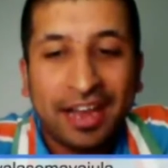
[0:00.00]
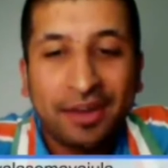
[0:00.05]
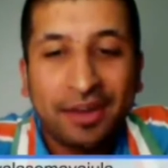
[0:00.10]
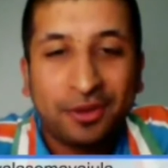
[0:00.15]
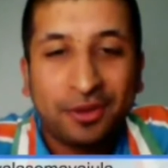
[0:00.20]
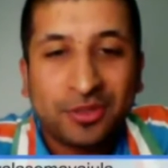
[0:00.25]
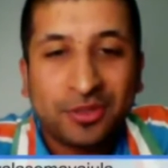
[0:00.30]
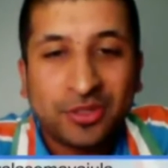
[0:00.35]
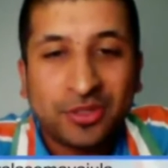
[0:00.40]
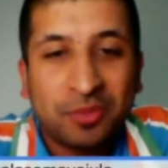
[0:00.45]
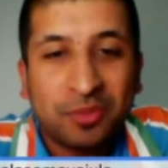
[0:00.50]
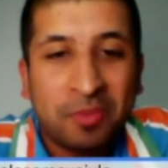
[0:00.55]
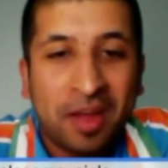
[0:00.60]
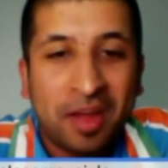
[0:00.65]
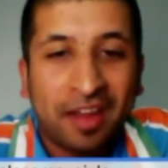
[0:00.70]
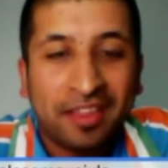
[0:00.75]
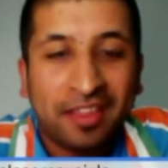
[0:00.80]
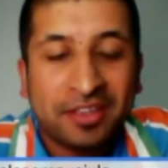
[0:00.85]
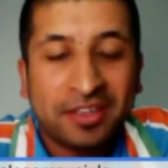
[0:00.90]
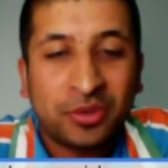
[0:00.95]
also
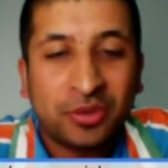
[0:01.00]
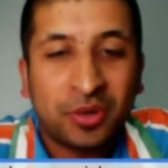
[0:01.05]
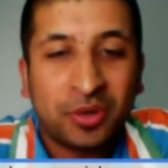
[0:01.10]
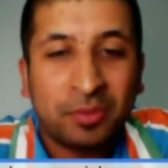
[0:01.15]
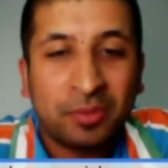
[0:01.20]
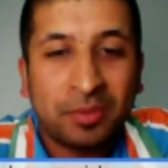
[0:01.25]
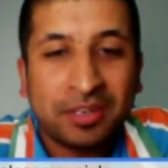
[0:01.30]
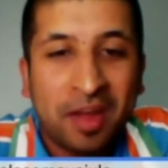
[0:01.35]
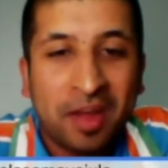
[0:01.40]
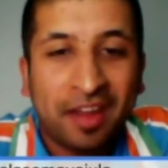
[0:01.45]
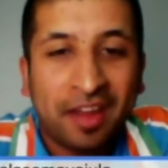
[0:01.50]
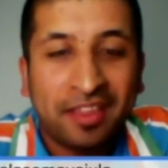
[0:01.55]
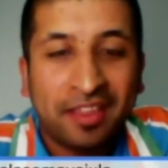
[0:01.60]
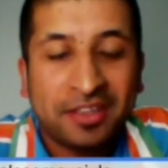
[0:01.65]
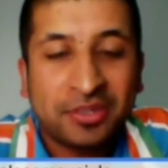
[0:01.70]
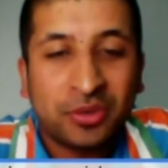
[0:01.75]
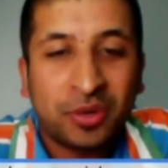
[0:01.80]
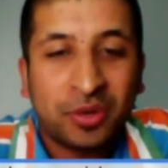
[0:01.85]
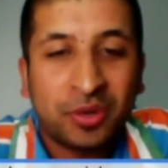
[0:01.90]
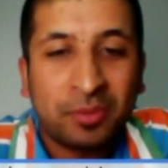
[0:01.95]
man of the tournament,
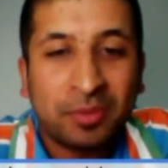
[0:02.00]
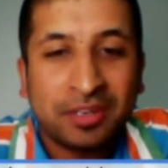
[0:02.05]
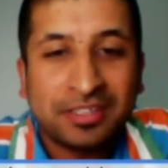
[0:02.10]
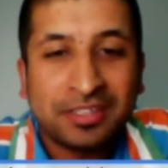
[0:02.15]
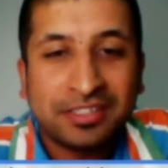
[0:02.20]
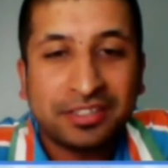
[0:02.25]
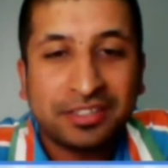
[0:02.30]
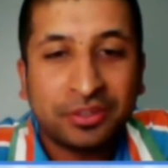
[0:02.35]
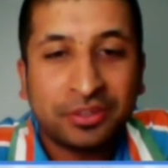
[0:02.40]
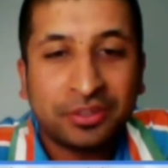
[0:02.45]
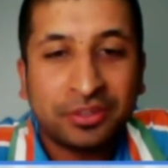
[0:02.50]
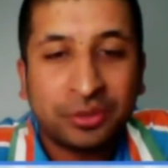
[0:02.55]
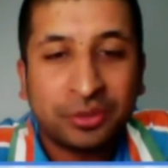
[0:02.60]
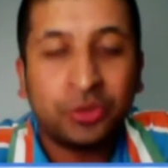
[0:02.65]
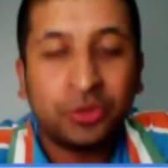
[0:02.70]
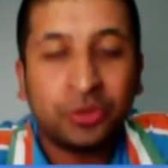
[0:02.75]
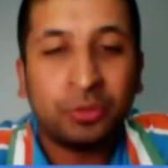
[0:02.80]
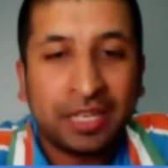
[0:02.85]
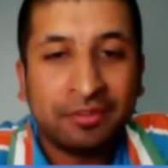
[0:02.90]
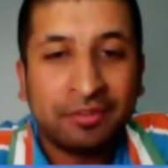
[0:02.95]
who you
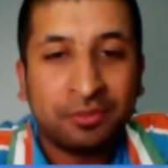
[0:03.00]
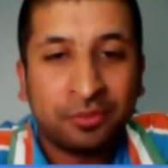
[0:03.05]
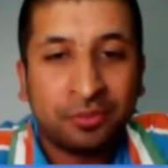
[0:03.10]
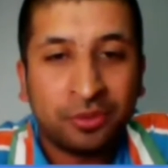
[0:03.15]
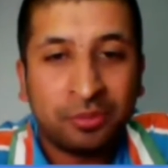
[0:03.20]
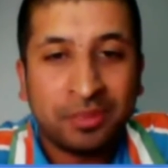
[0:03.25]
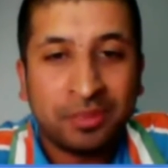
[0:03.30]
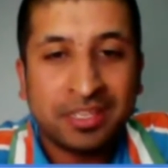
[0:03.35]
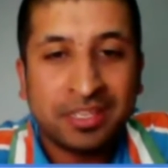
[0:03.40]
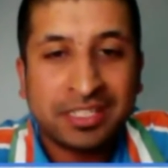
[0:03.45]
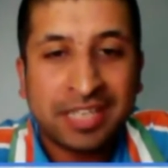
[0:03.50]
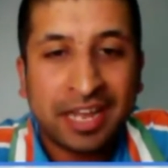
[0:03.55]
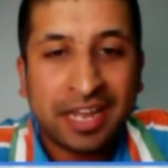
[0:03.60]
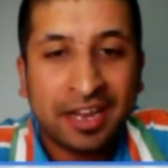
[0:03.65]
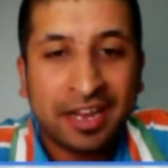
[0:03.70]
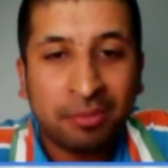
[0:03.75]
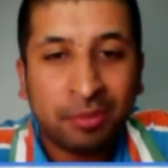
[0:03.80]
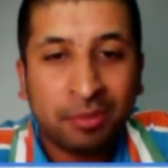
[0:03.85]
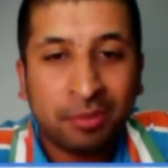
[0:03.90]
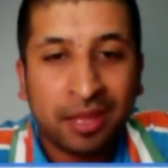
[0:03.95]
believe will be the
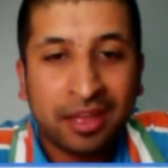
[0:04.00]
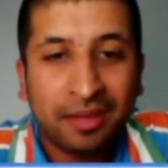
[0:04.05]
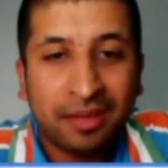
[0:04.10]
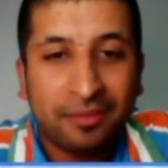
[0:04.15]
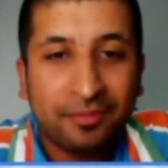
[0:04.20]
standout player.